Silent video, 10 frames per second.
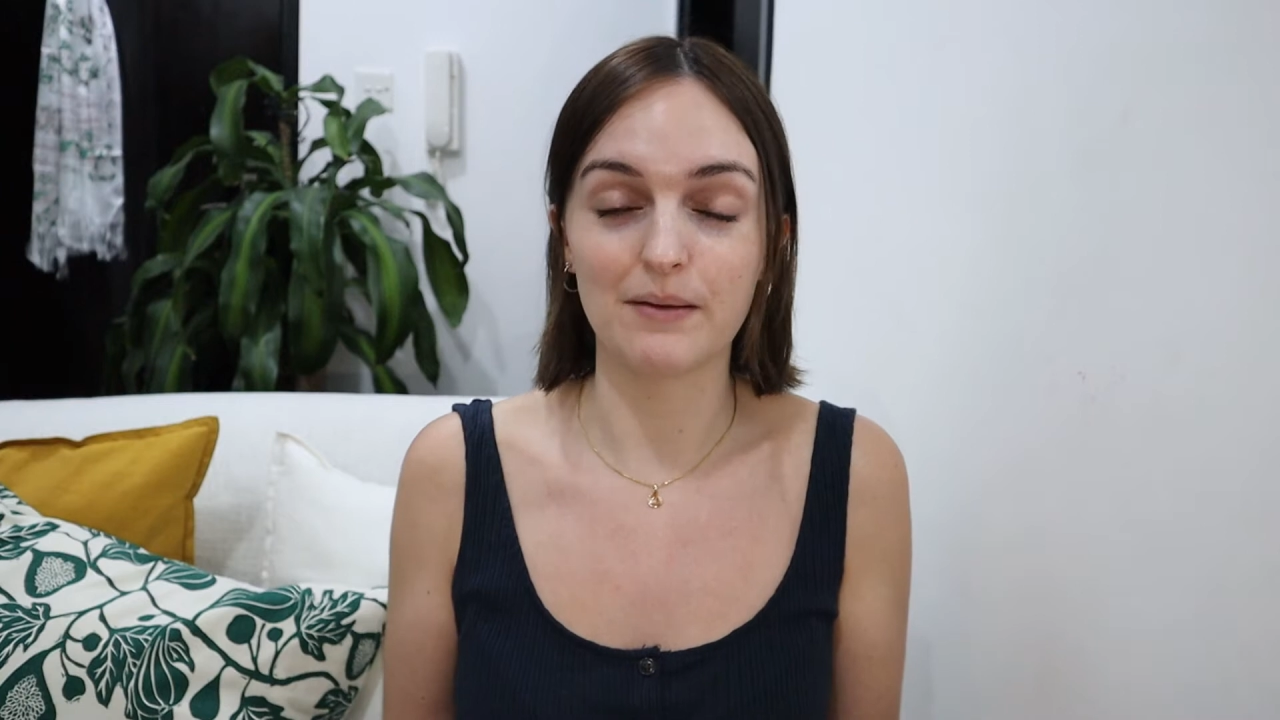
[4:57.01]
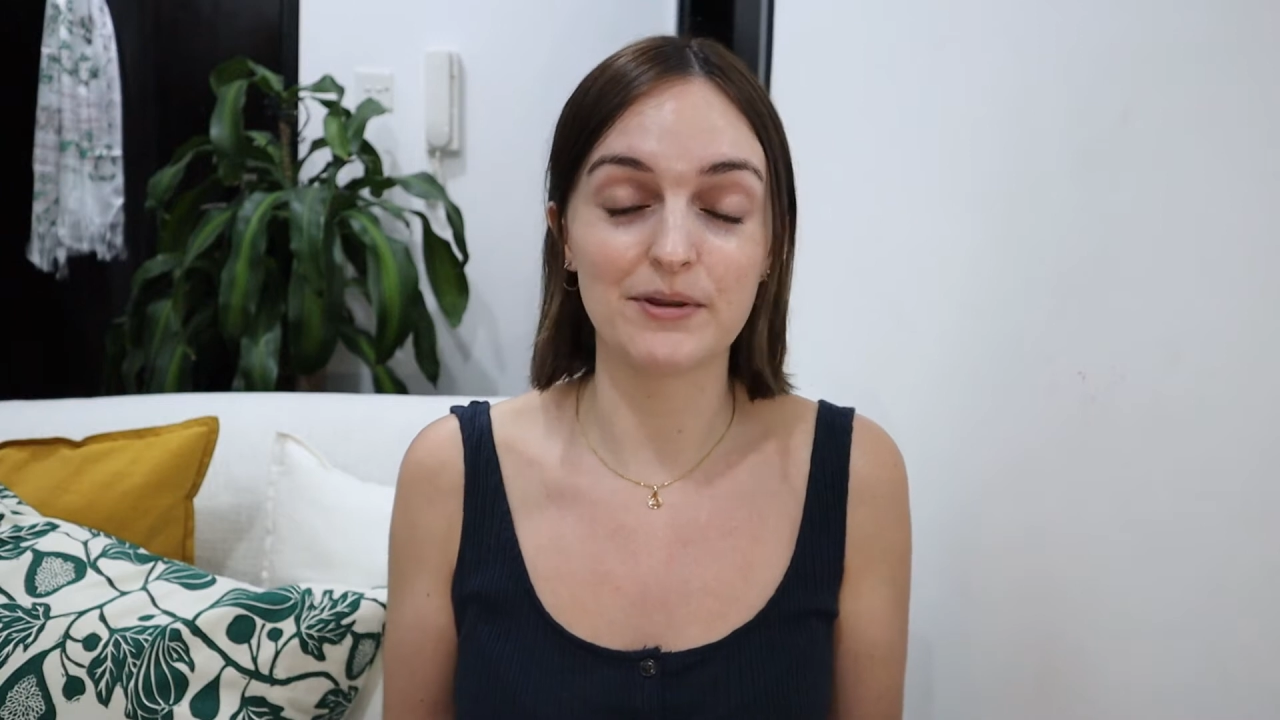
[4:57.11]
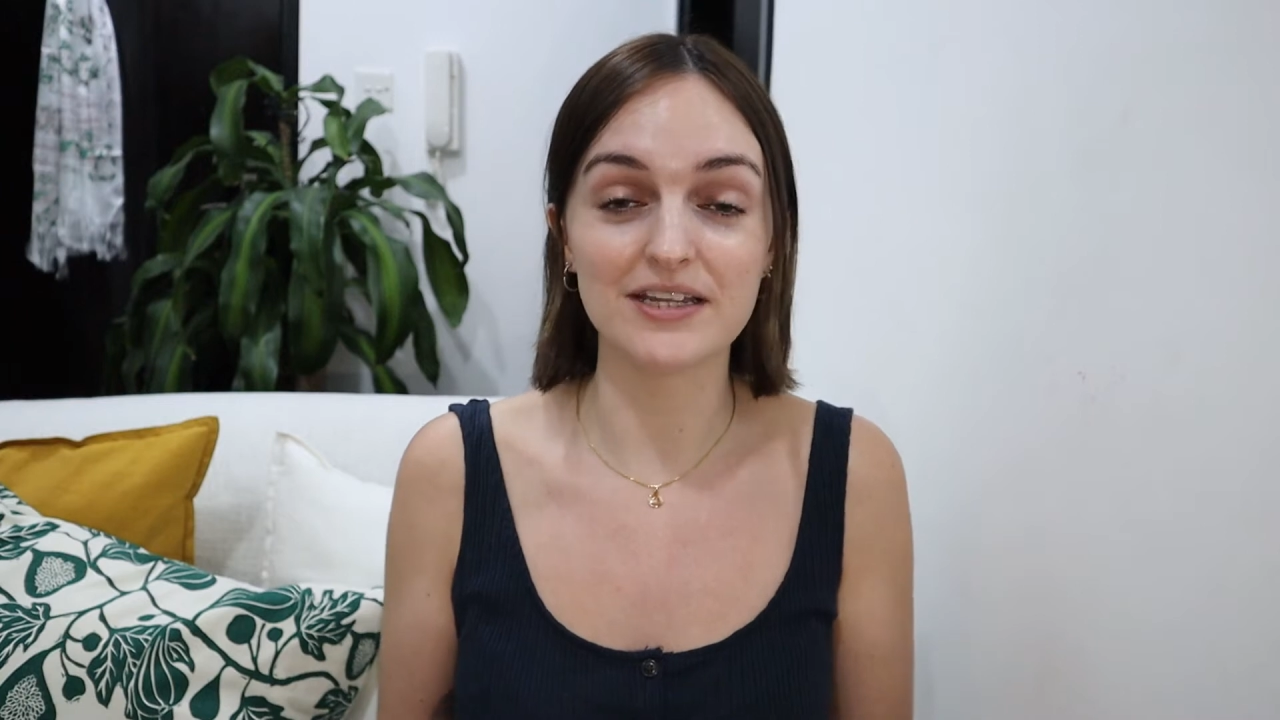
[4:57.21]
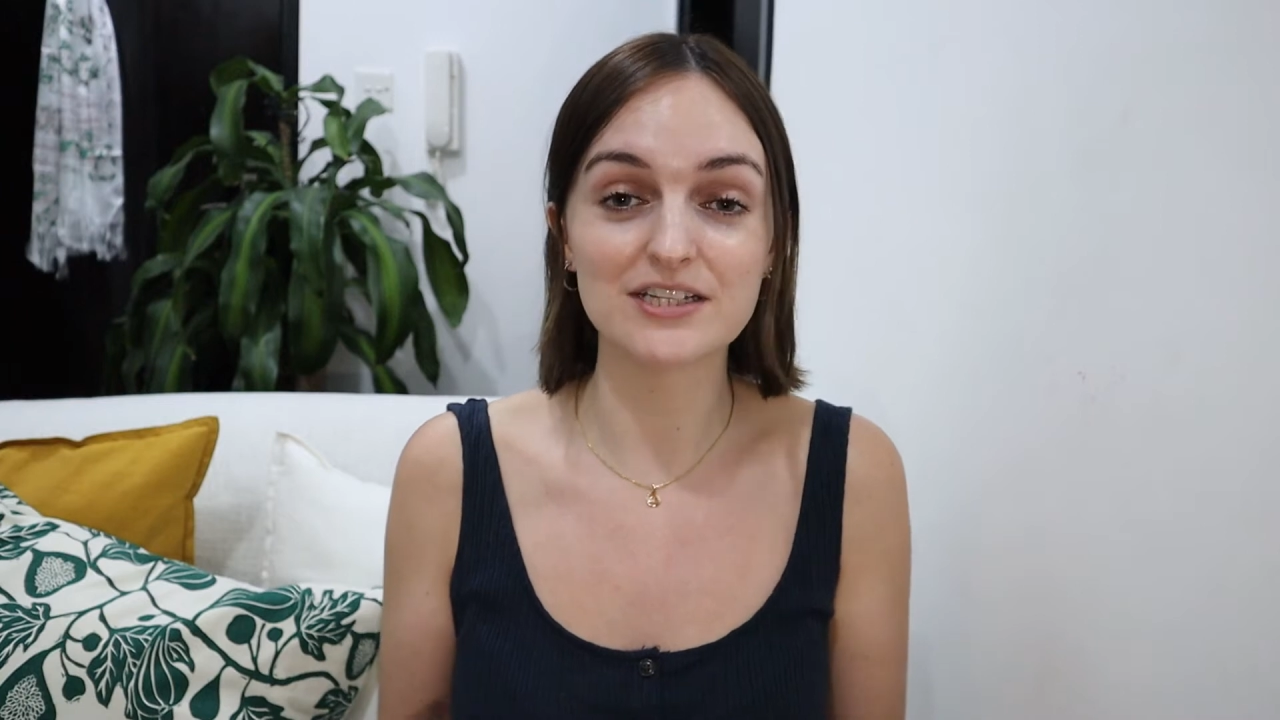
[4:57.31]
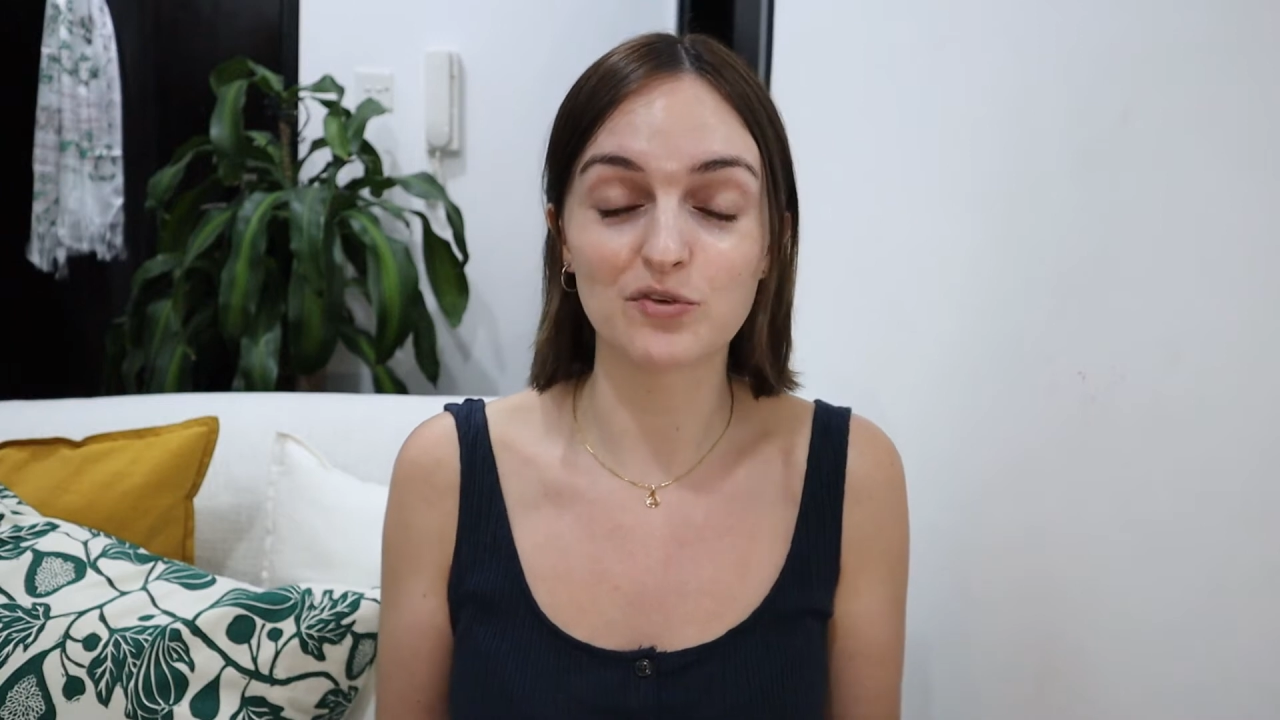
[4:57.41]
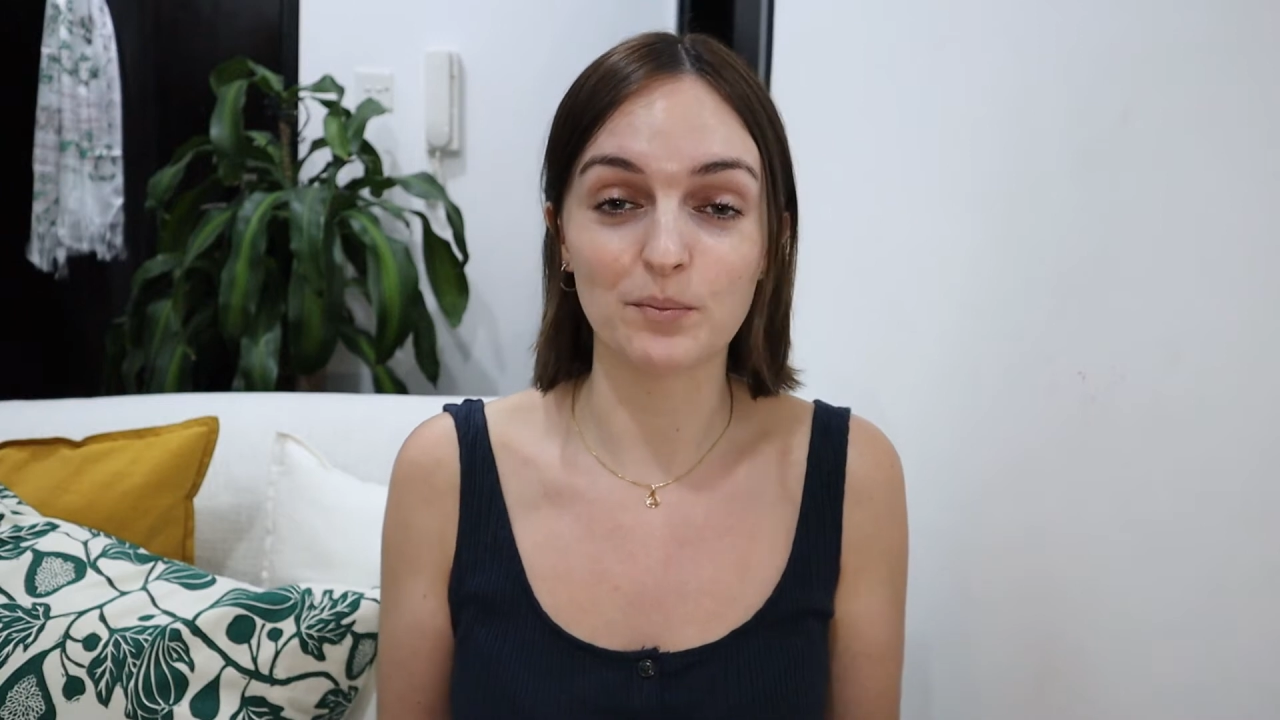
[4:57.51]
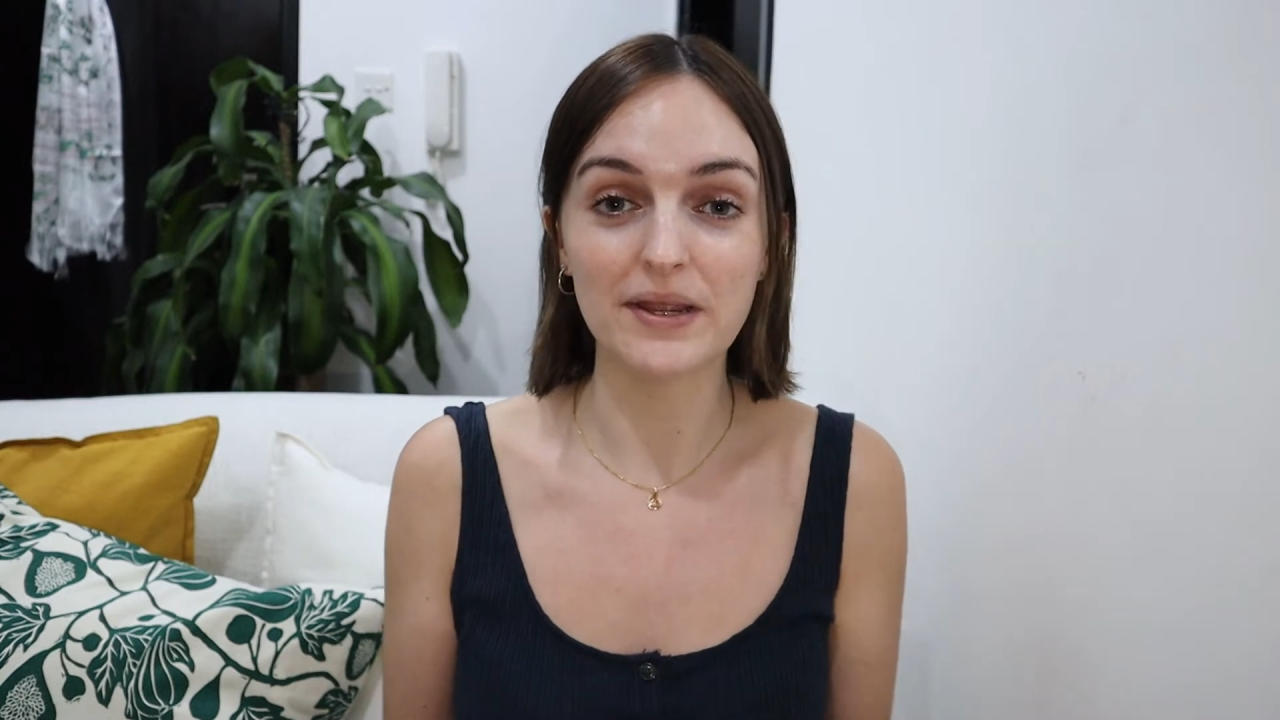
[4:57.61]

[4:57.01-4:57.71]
I mean, at least for